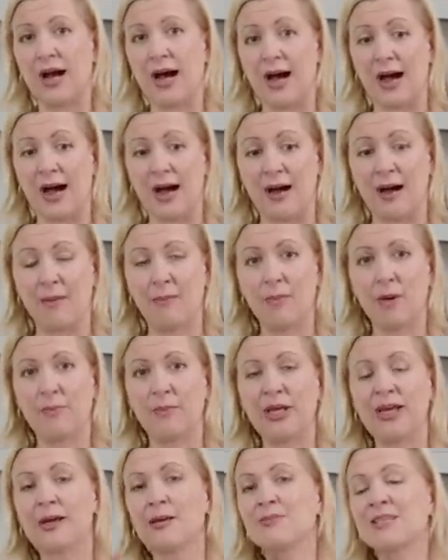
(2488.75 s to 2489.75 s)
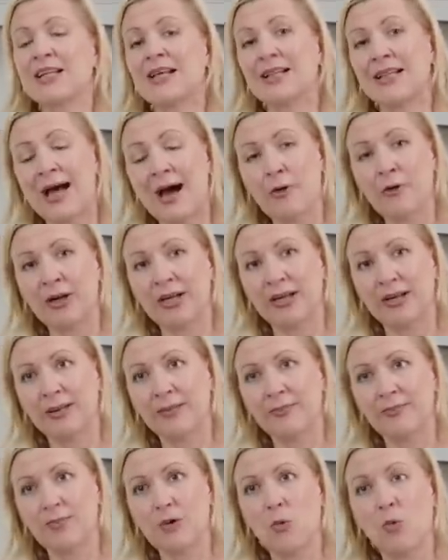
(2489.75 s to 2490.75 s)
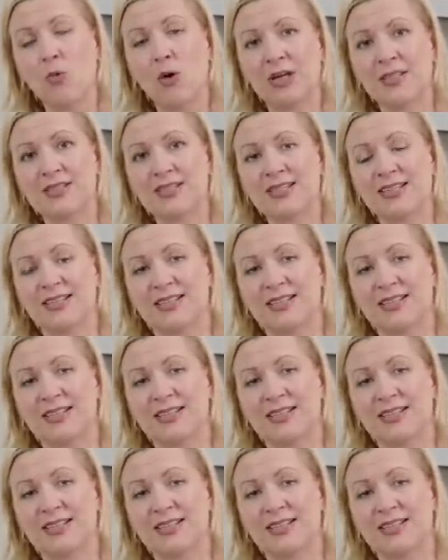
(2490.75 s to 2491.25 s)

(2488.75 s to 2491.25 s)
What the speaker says: becomes cloudy once